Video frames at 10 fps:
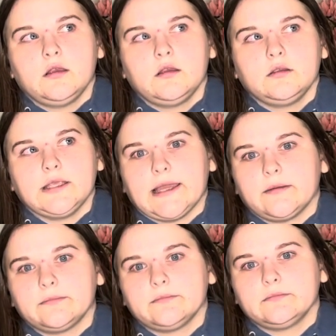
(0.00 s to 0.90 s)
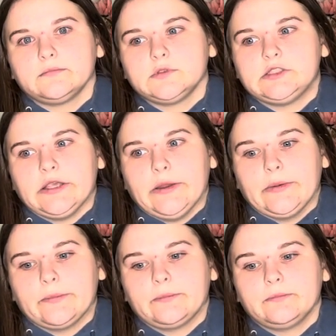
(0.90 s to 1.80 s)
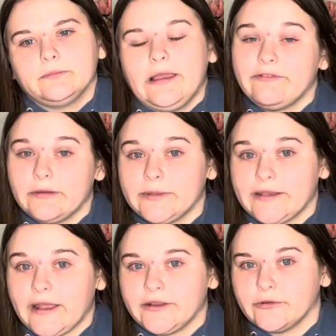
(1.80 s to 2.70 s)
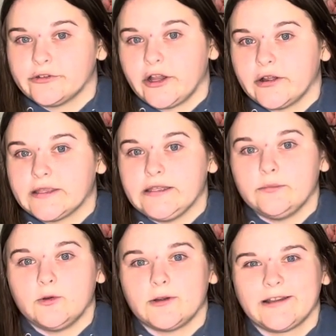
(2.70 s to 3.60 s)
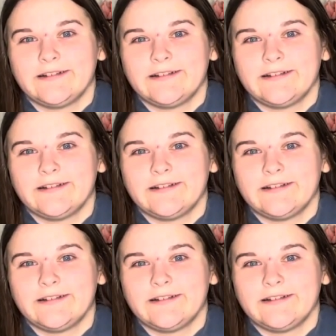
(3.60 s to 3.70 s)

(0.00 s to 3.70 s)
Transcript: Yeah. So, my family and I don't talk anymore.